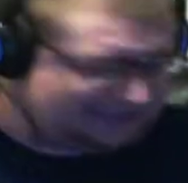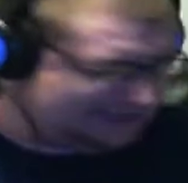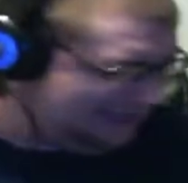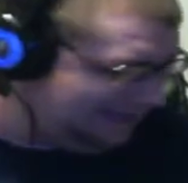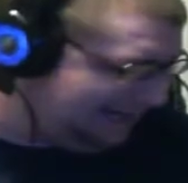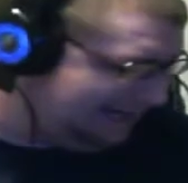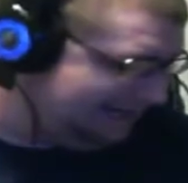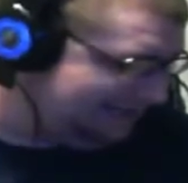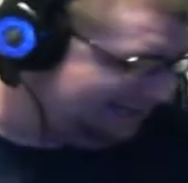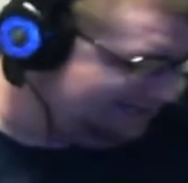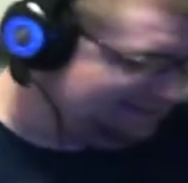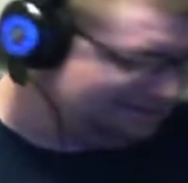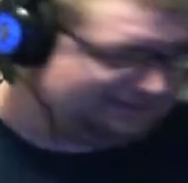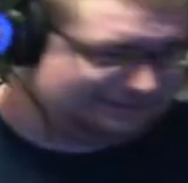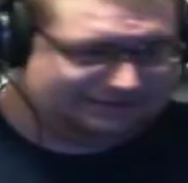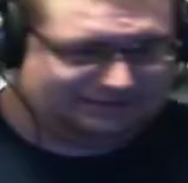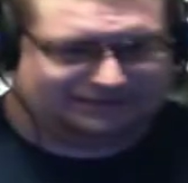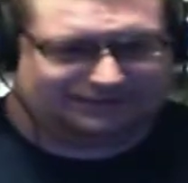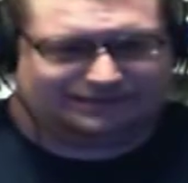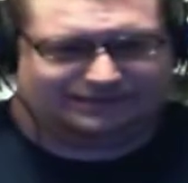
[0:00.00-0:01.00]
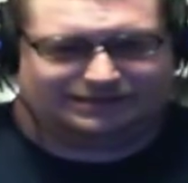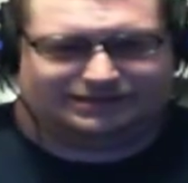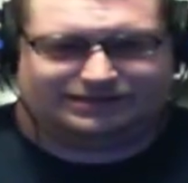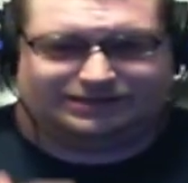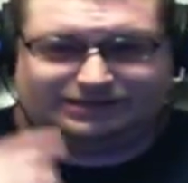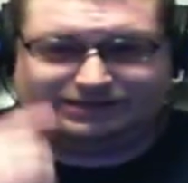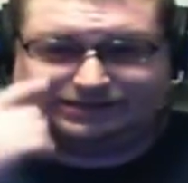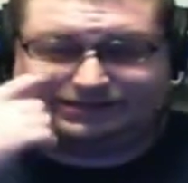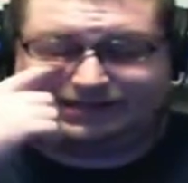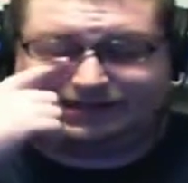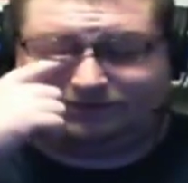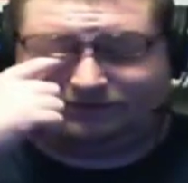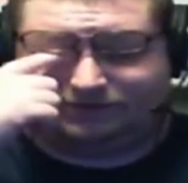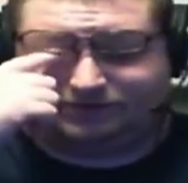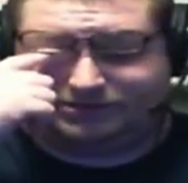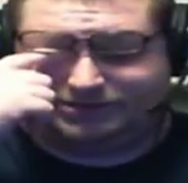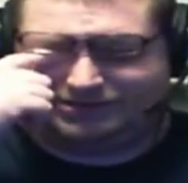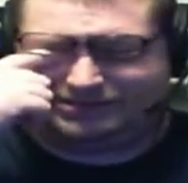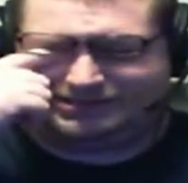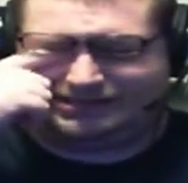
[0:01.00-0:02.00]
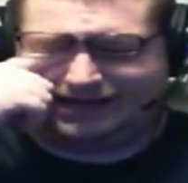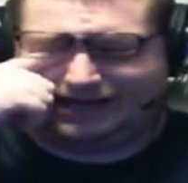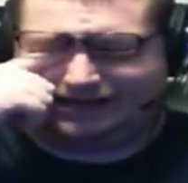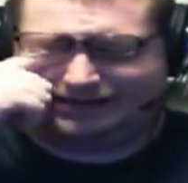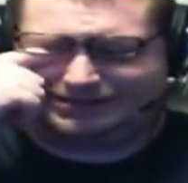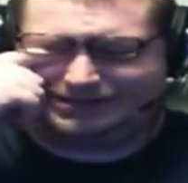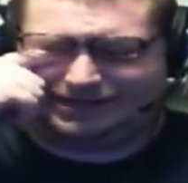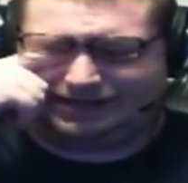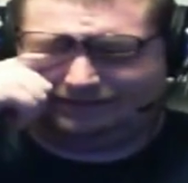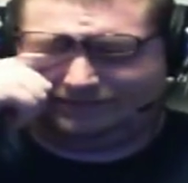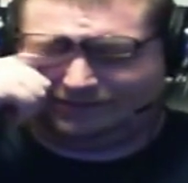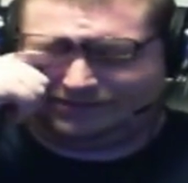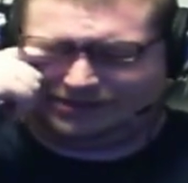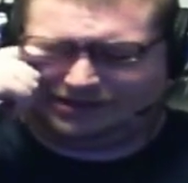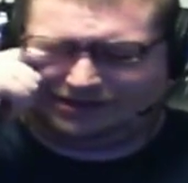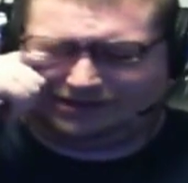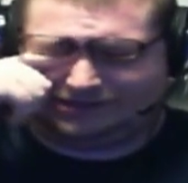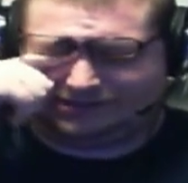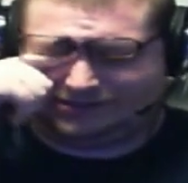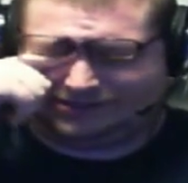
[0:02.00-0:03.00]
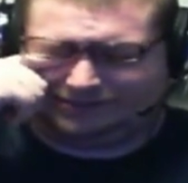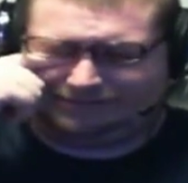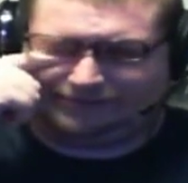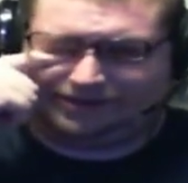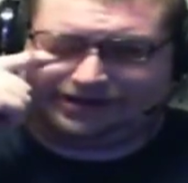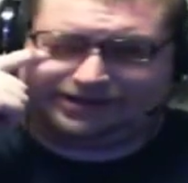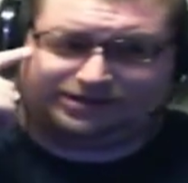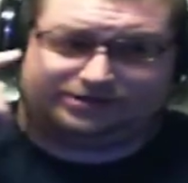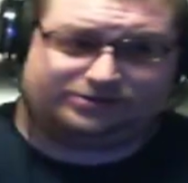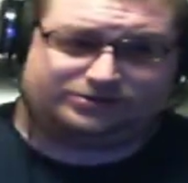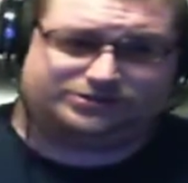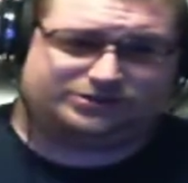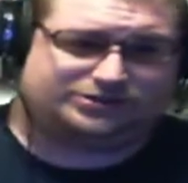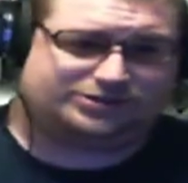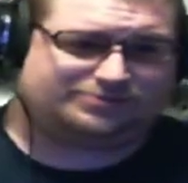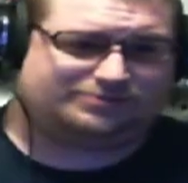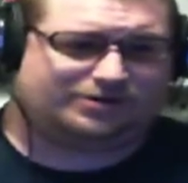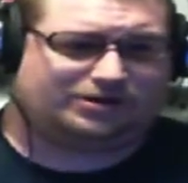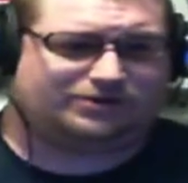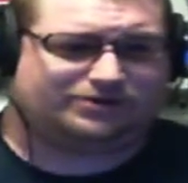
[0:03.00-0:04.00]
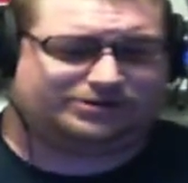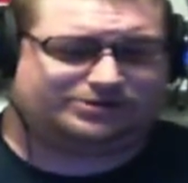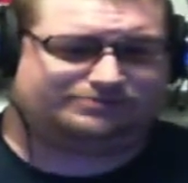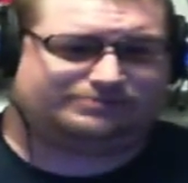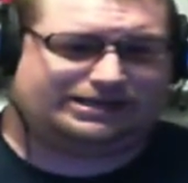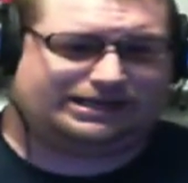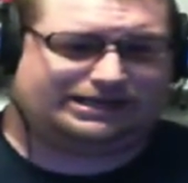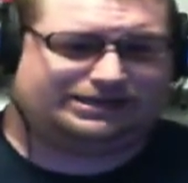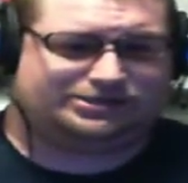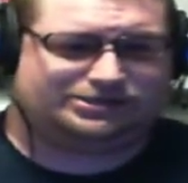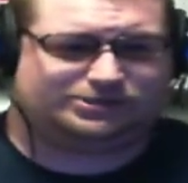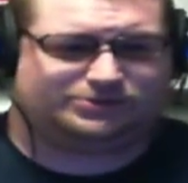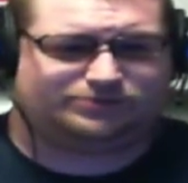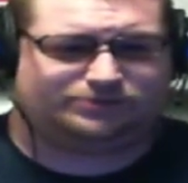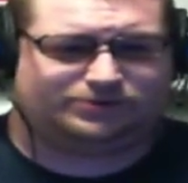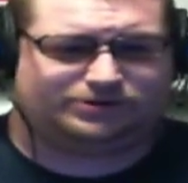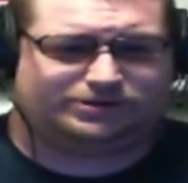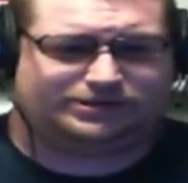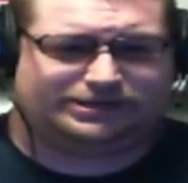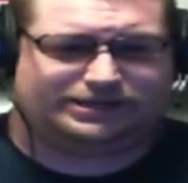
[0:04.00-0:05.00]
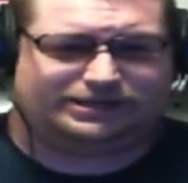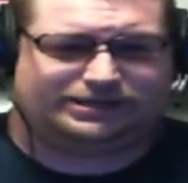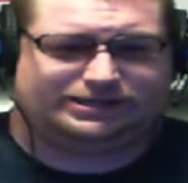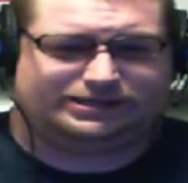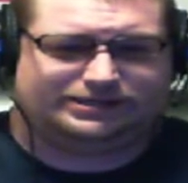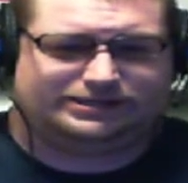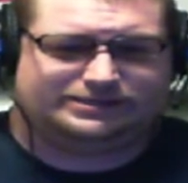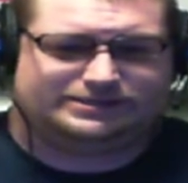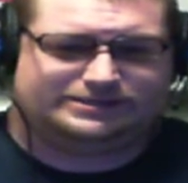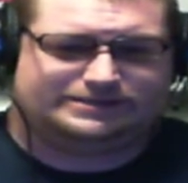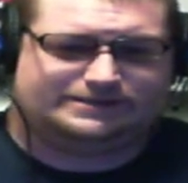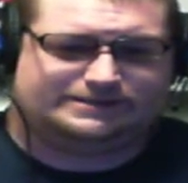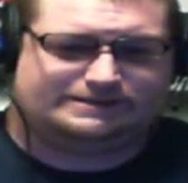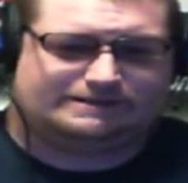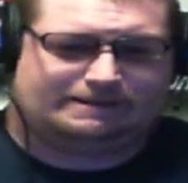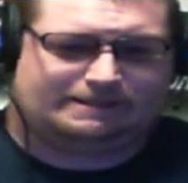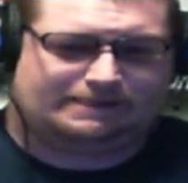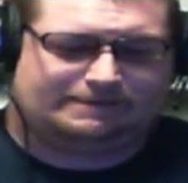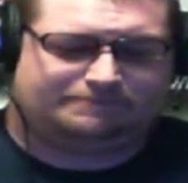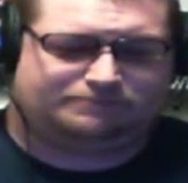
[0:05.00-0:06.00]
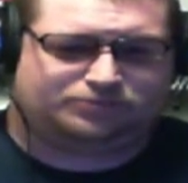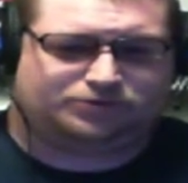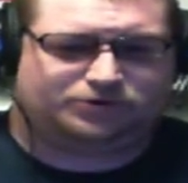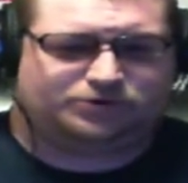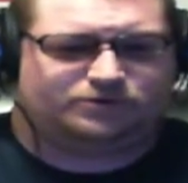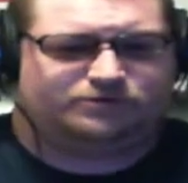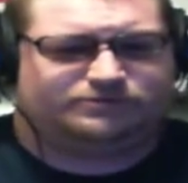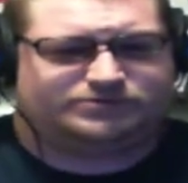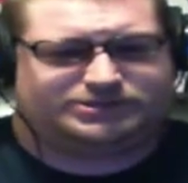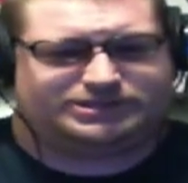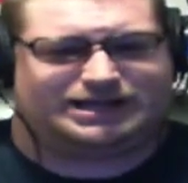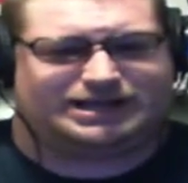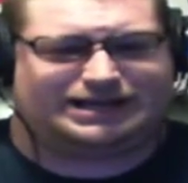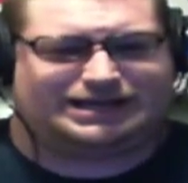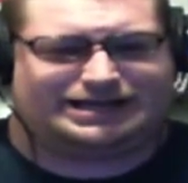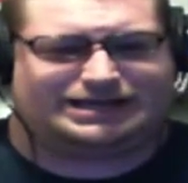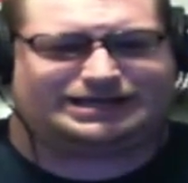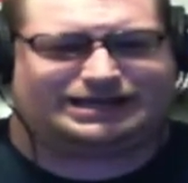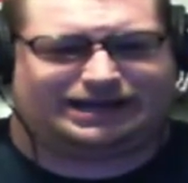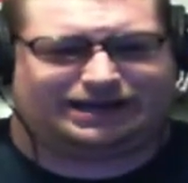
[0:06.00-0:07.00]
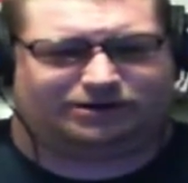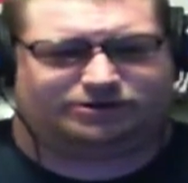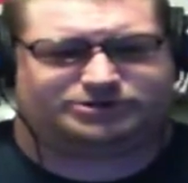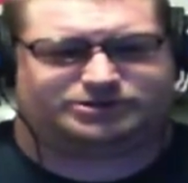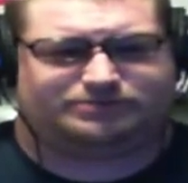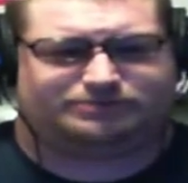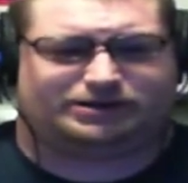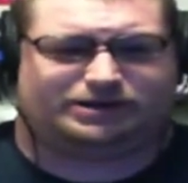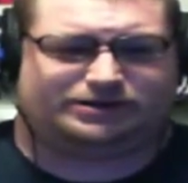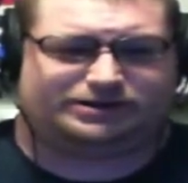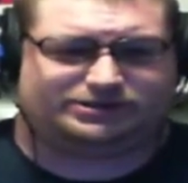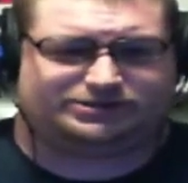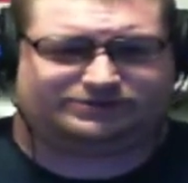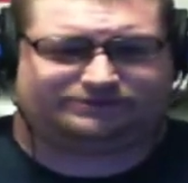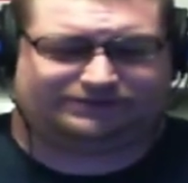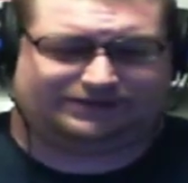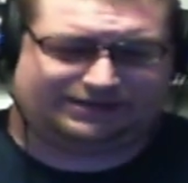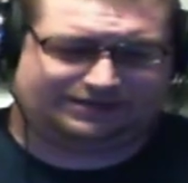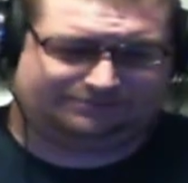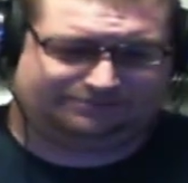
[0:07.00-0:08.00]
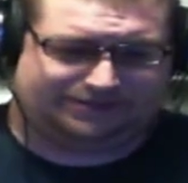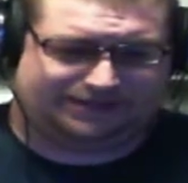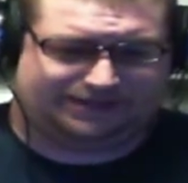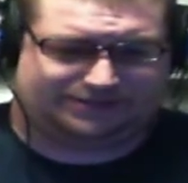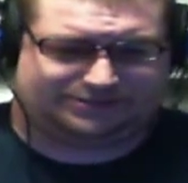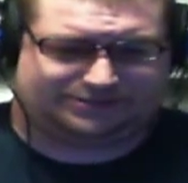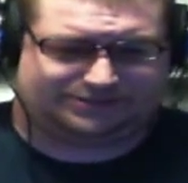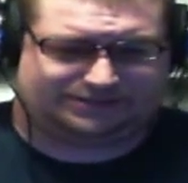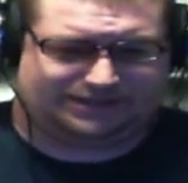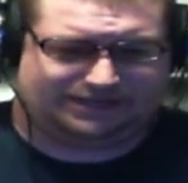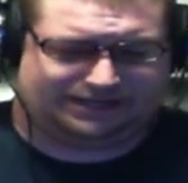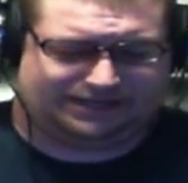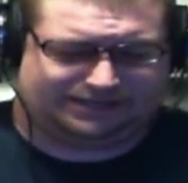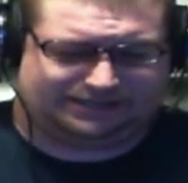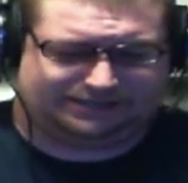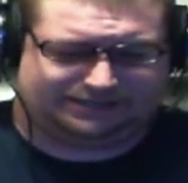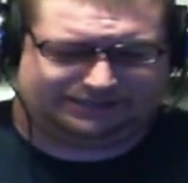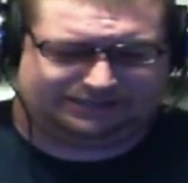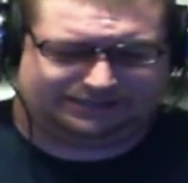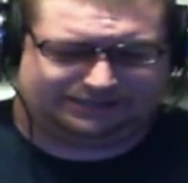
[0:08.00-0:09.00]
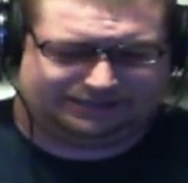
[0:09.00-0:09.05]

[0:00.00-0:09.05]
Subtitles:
that would just take time to talk to somebody who's as small as me just really proves that he cares about his fan base. And